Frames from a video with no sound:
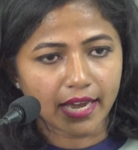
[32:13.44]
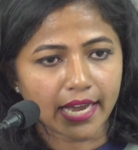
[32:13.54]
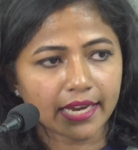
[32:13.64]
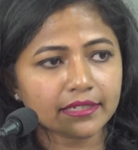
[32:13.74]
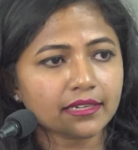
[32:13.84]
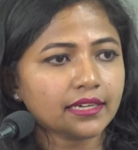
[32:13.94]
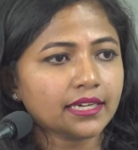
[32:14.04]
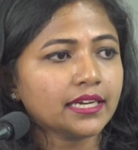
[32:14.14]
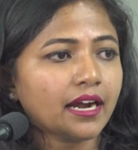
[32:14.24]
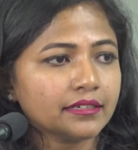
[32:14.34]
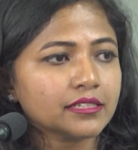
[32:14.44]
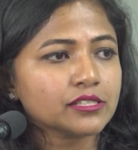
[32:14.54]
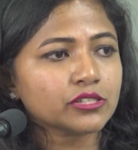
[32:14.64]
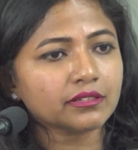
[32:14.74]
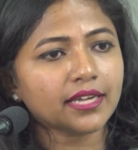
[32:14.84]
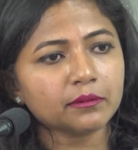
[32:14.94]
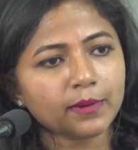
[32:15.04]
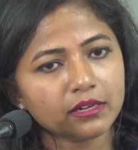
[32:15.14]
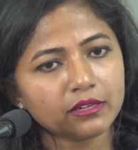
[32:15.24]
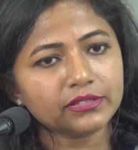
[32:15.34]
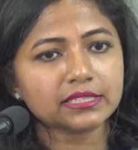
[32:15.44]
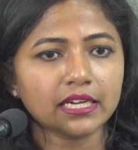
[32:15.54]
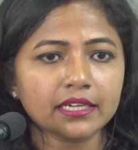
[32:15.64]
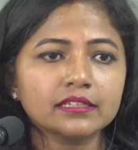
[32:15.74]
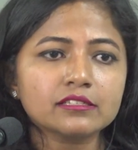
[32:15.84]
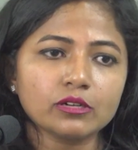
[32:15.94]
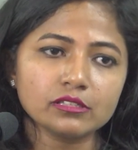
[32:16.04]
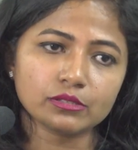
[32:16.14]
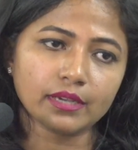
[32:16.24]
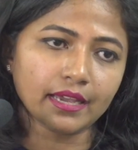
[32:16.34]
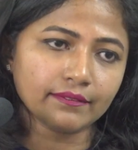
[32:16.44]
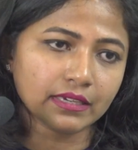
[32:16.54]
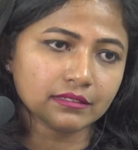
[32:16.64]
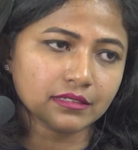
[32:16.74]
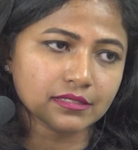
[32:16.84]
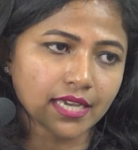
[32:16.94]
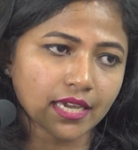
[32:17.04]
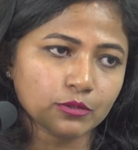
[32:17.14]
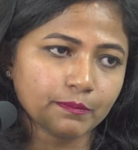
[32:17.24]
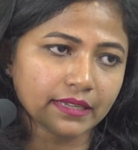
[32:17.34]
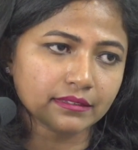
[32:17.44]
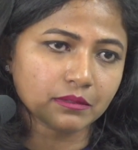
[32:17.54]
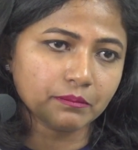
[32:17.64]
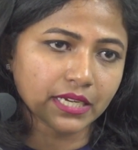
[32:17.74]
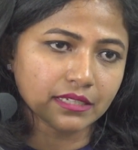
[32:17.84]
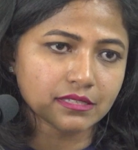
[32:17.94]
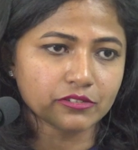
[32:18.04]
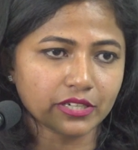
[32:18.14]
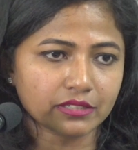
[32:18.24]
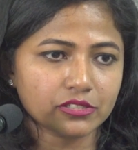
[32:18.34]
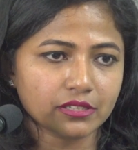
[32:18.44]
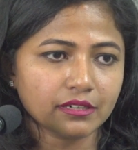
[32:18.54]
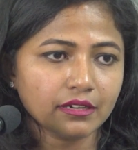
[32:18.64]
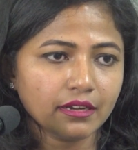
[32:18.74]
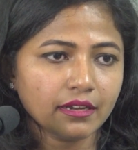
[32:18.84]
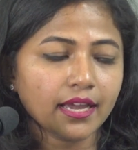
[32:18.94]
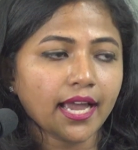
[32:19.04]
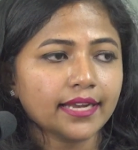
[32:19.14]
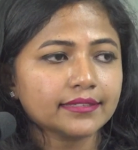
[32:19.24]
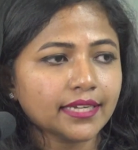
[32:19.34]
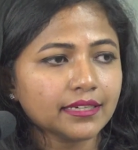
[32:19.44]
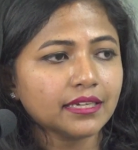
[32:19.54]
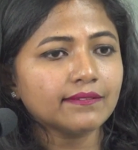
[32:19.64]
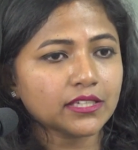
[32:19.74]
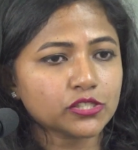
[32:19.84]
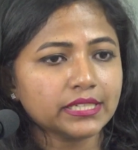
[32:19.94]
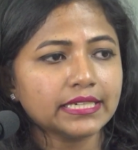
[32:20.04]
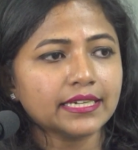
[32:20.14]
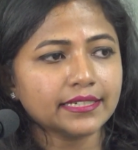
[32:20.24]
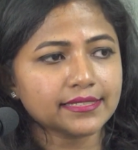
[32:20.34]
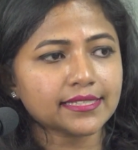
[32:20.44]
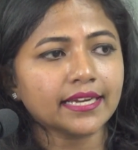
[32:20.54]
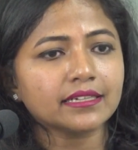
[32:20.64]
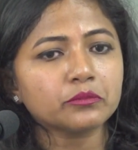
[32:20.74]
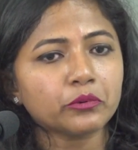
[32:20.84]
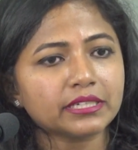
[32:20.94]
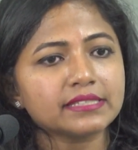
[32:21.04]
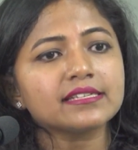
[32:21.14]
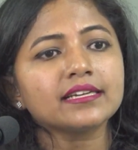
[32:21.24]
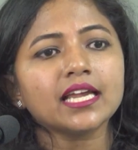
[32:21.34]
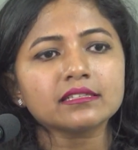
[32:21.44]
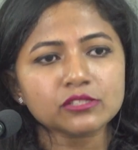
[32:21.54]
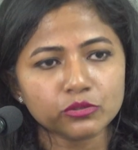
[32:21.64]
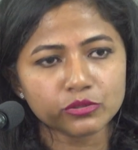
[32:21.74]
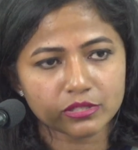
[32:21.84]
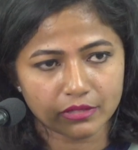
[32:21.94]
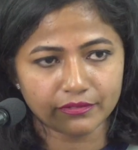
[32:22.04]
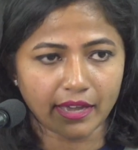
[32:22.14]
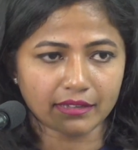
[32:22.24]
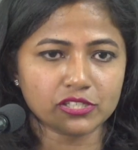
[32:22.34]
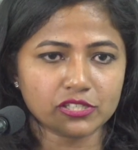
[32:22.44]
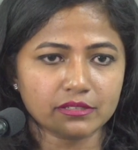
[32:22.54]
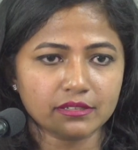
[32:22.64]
And he understood that one of his kids is also having the psychopathic brain structure. And then eventually he decided what is the next course of action.